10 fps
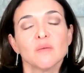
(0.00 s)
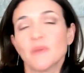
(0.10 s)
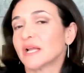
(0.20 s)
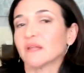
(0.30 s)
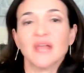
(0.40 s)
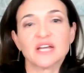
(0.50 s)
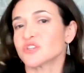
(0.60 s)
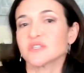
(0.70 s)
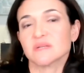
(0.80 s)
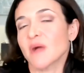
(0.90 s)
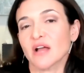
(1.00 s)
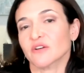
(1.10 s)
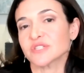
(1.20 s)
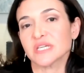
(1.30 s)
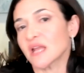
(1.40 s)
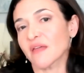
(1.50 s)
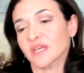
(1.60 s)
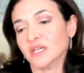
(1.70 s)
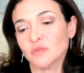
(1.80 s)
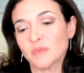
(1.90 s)
But elections, democracy,
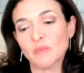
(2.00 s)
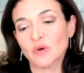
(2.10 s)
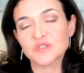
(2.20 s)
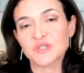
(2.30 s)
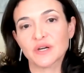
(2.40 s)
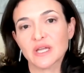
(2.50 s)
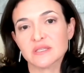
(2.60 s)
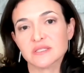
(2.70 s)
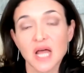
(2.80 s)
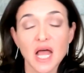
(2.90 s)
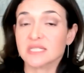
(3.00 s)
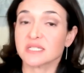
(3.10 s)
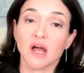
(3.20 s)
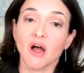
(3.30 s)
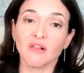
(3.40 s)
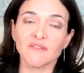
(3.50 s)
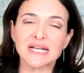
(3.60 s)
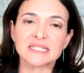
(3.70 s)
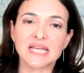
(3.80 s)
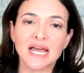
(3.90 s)
nothing could be more serious to us, to all of
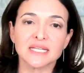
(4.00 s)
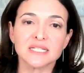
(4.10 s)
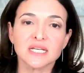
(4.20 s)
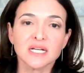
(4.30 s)
us. And